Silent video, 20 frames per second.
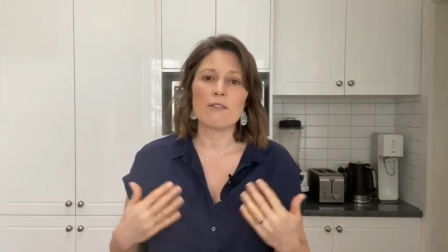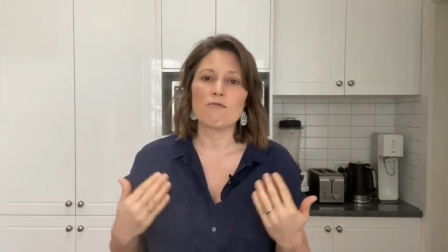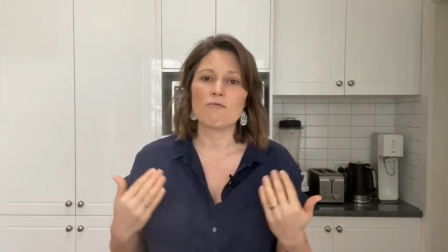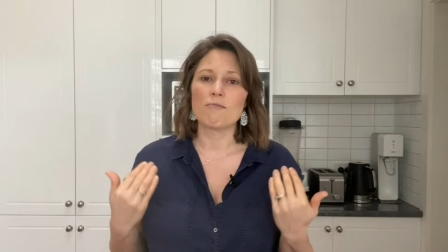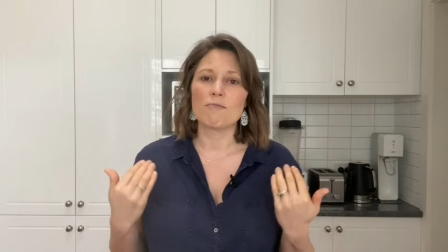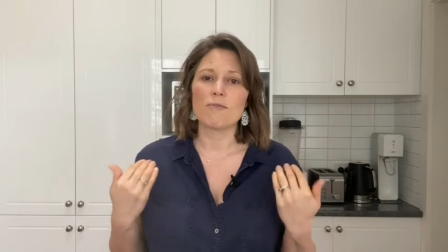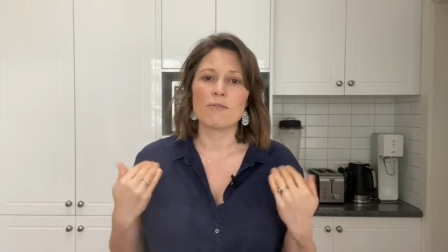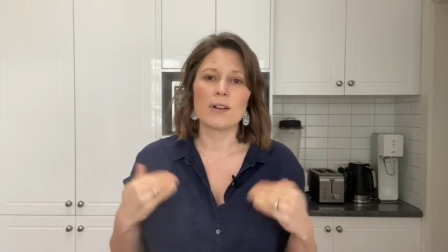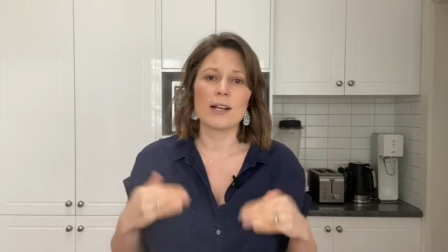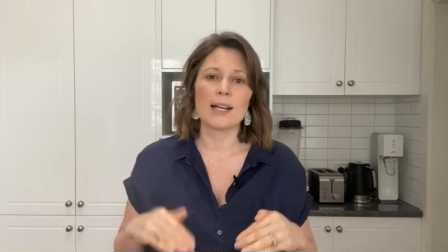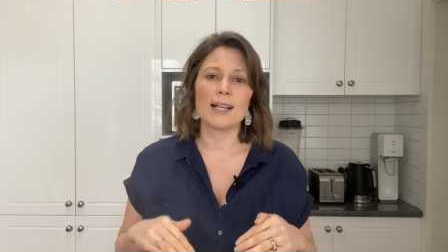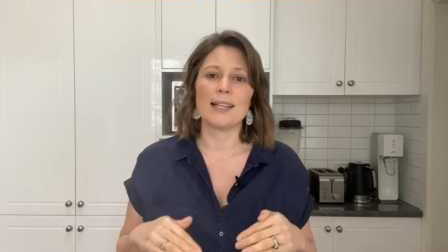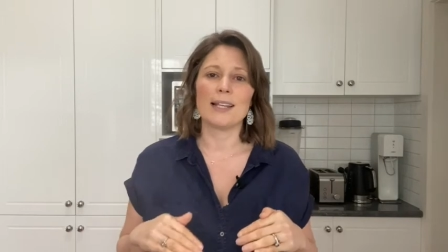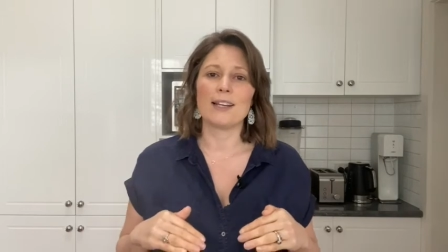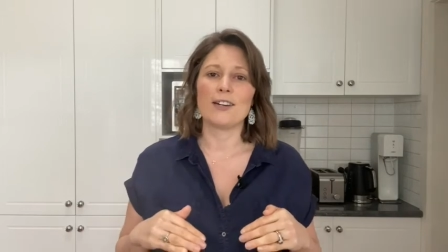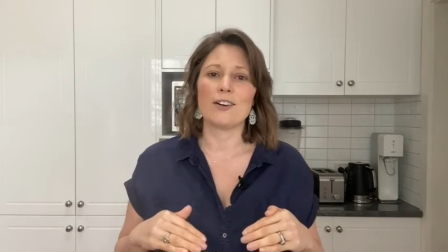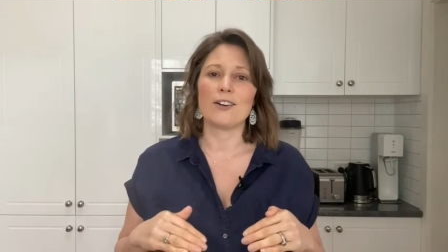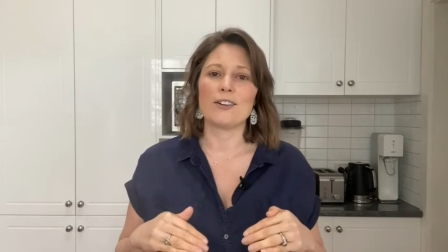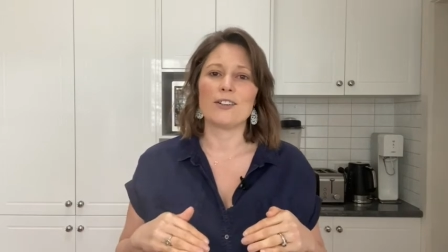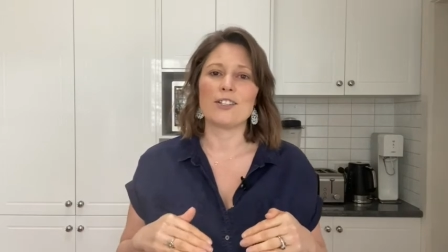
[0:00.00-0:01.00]

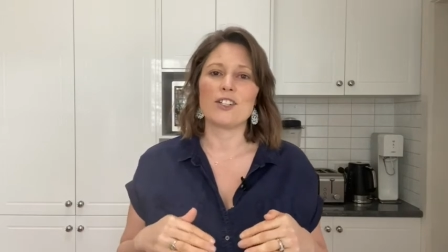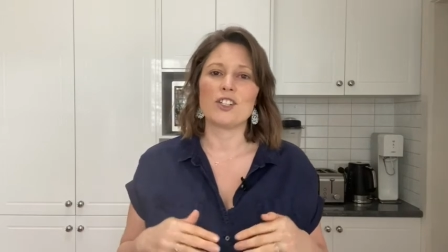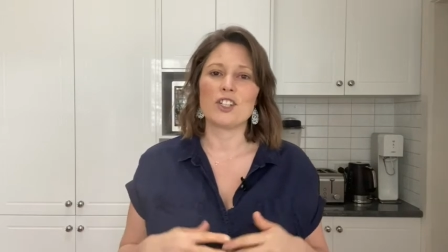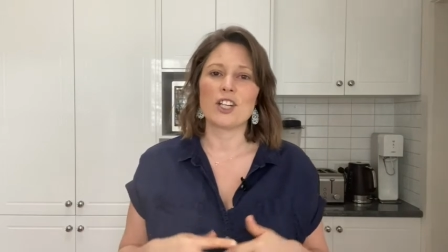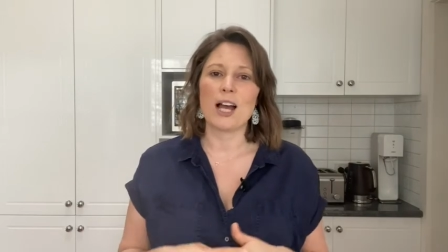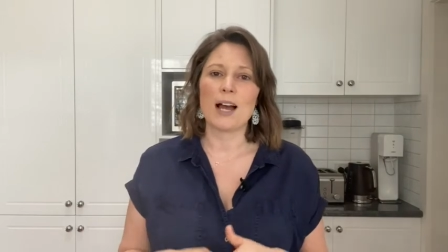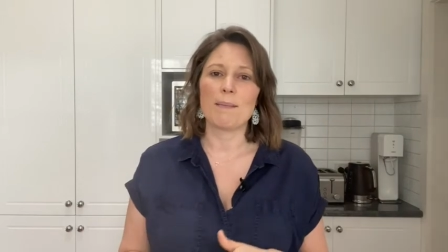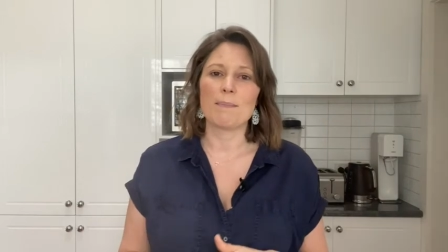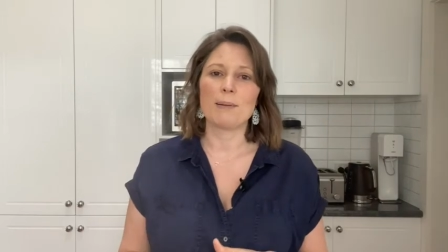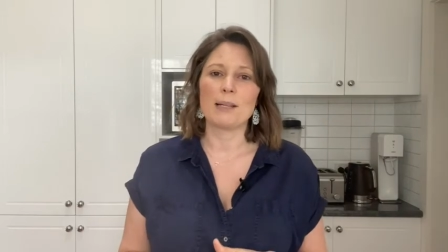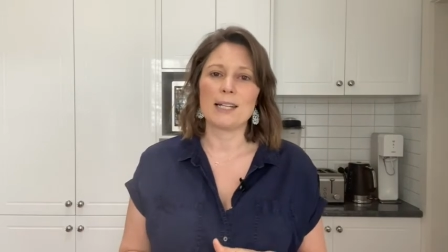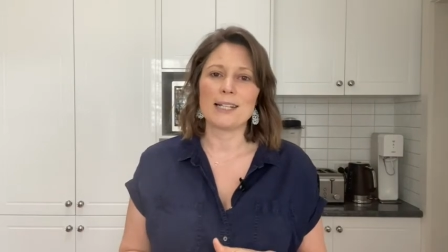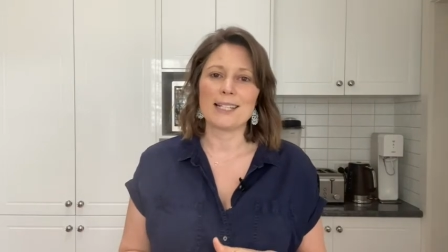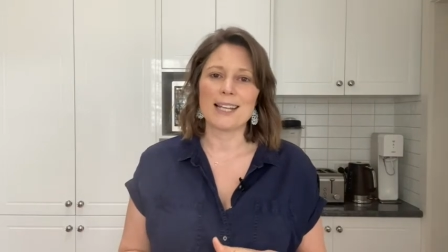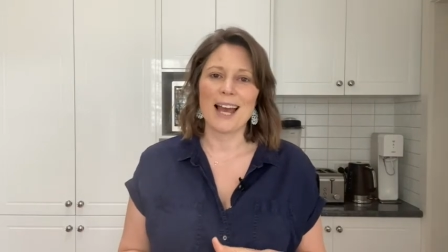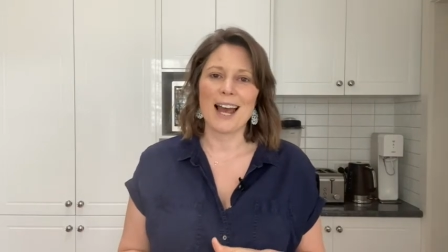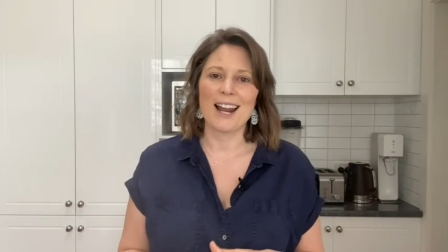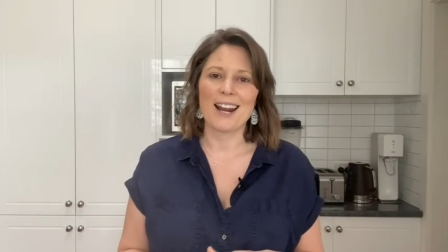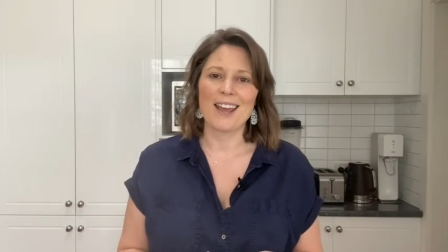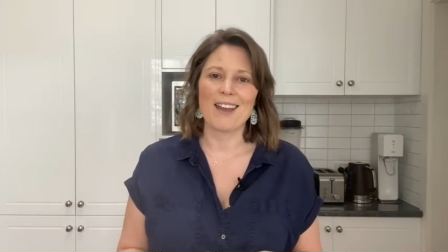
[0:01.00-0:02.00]
really goes sharply
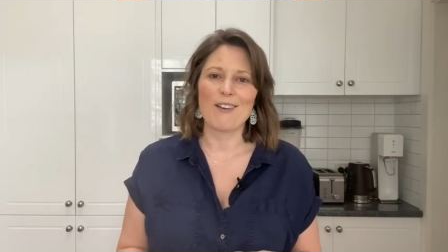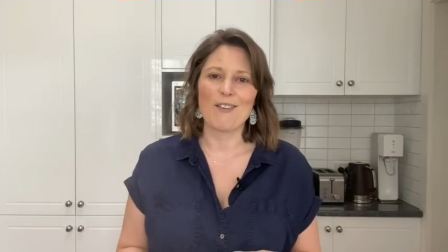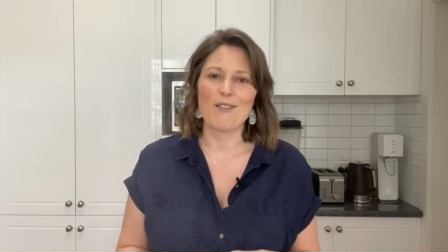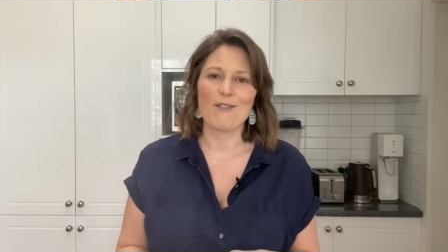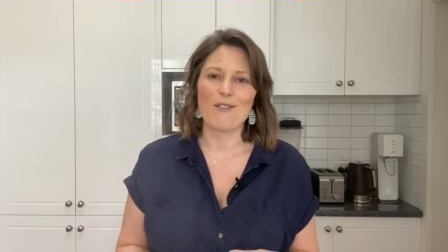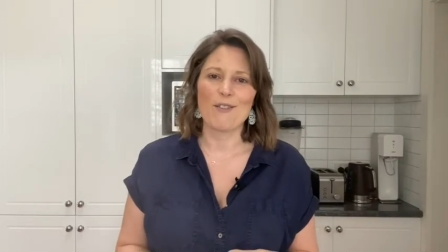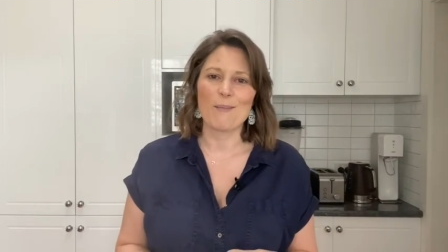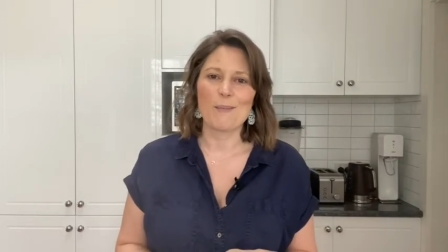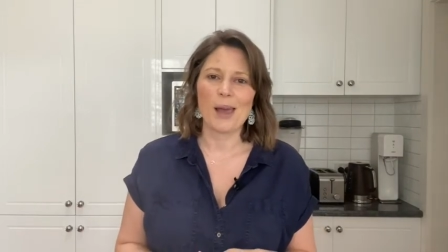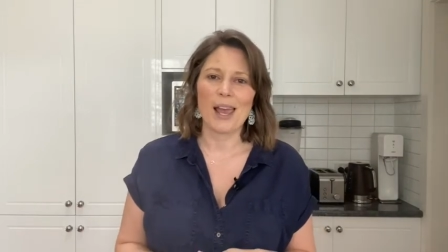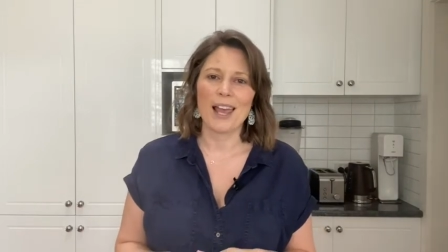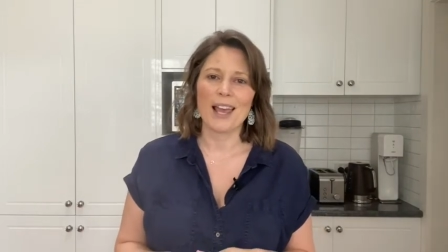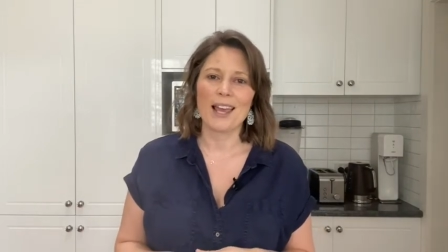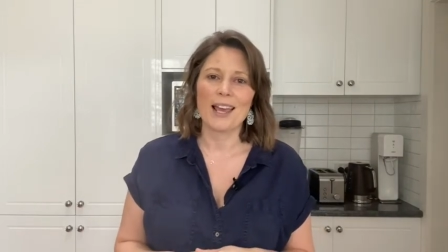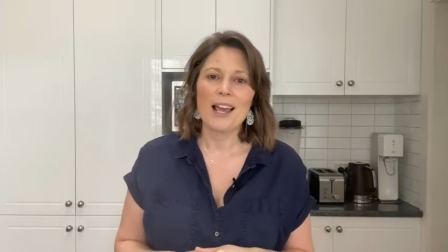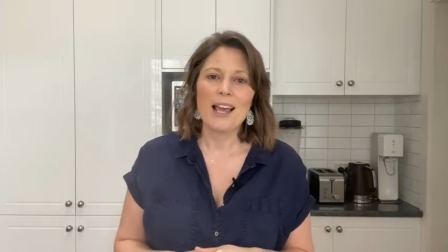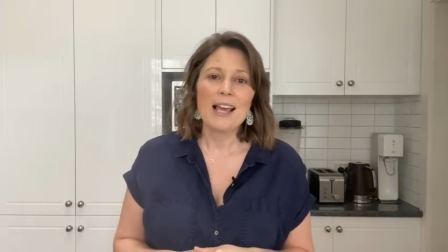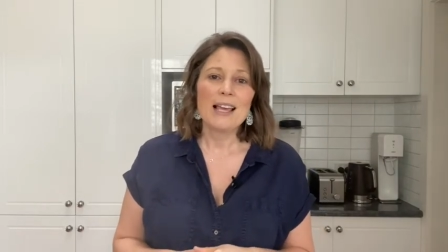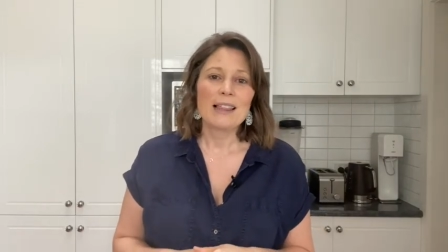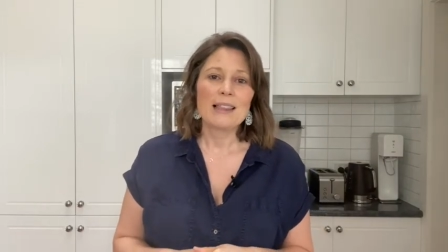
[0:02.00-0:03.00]
downhill for me.